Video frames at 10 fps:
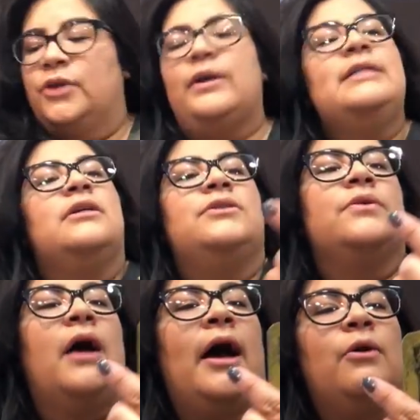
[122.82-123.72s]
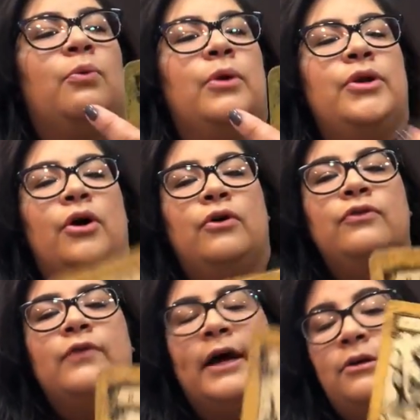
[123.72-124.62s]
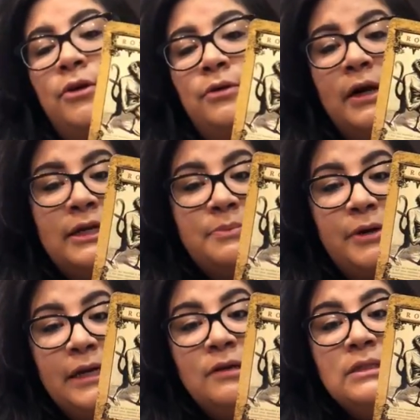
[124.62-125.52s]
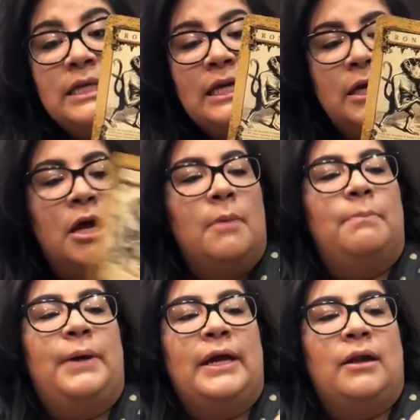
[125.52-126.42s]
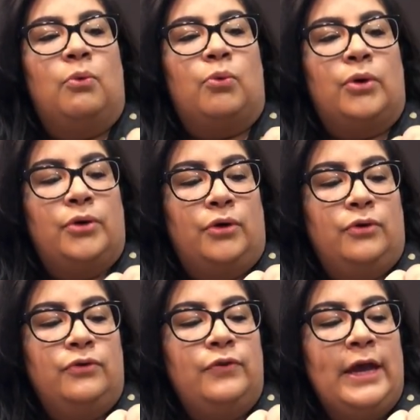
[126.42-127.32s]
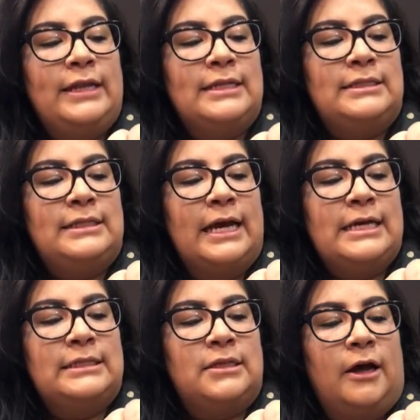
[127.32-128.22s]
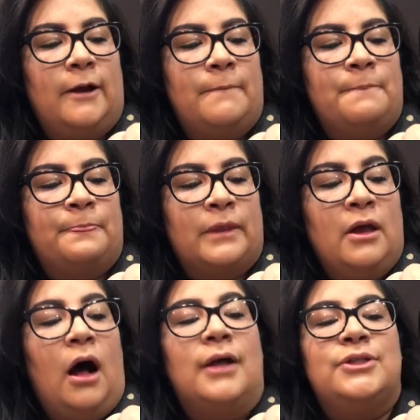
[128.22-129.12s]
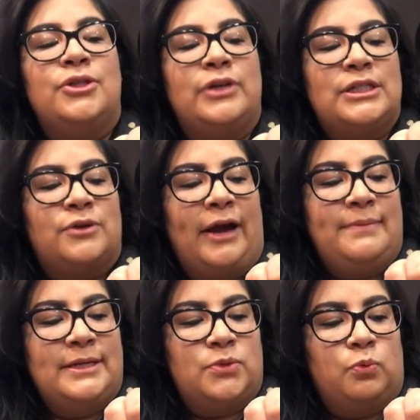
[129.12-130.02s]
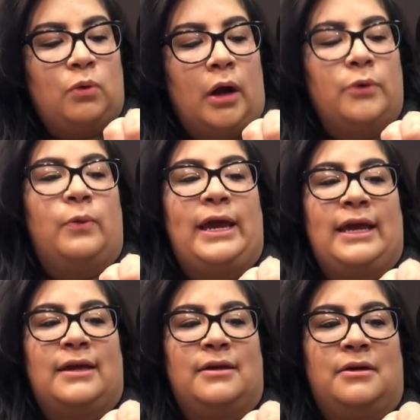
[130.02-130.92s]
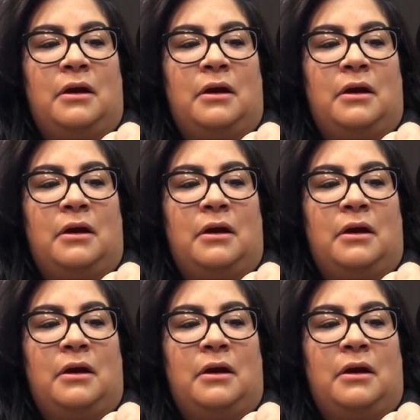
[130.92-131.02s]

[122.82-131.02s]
You guys also got Renove. I don't know how to pronounce it, but Renove. And this says, um, also transcribed as Ronwe.